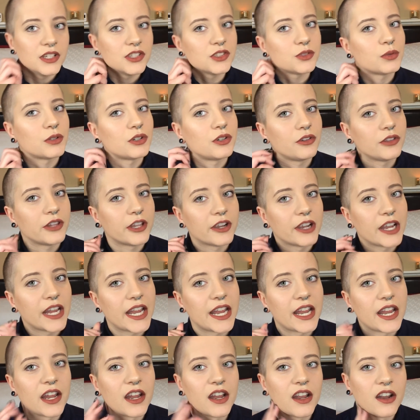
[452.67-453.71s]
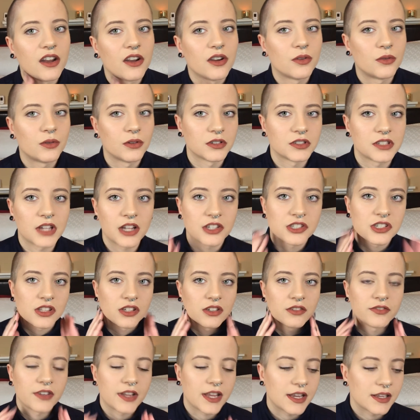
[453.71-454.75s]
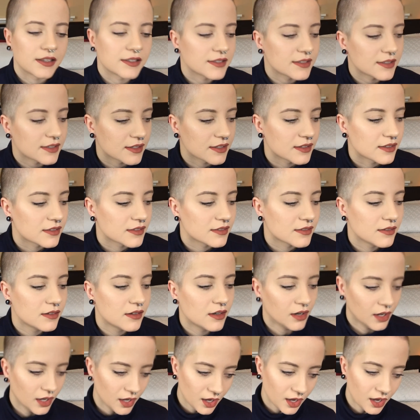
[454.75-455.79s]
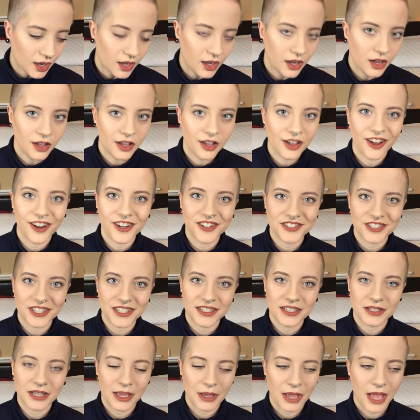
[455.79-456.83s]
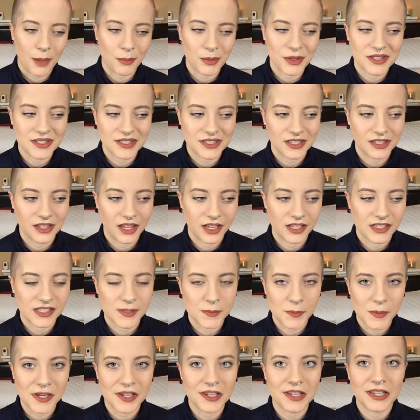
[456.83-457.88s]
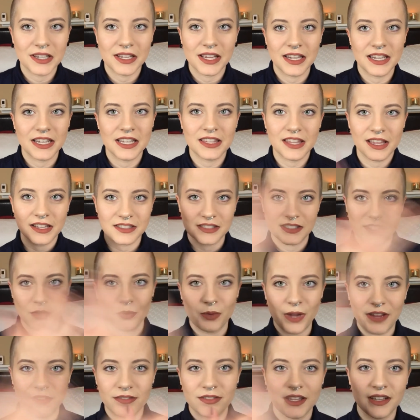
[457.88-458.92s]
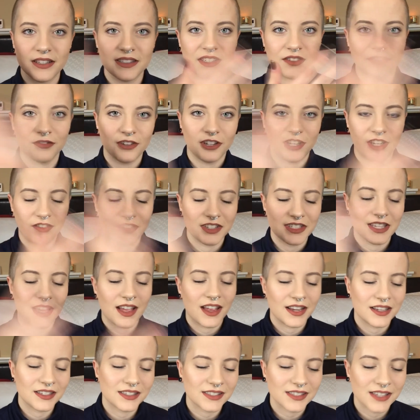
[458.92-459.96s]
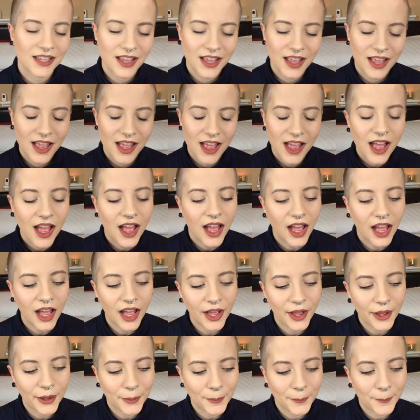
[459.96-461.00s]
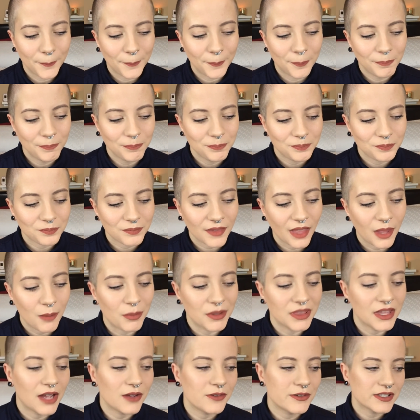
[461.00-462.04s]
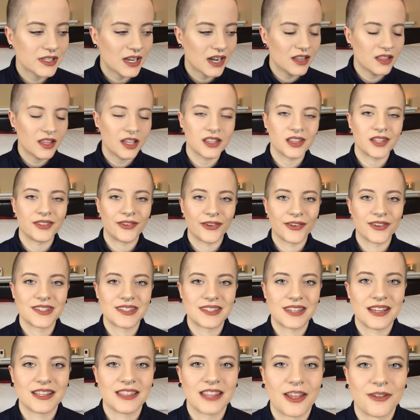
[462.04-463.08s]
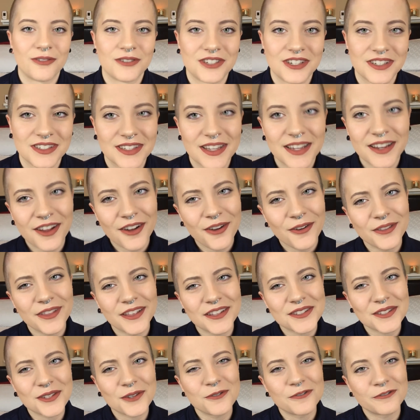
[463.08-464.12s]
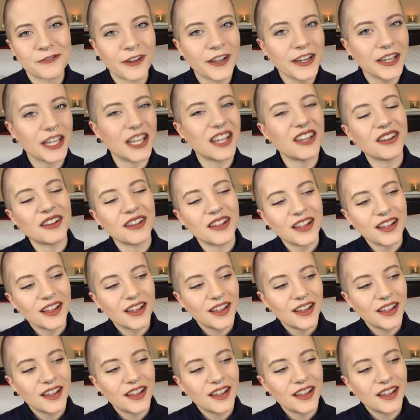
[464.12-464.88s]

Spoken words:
twiddle their hair or touch their face, and RJ happens to like spinning, and he likes to wave things in front of his eyes. But that was kind of like the first thing that was just like, oh, that's so funny.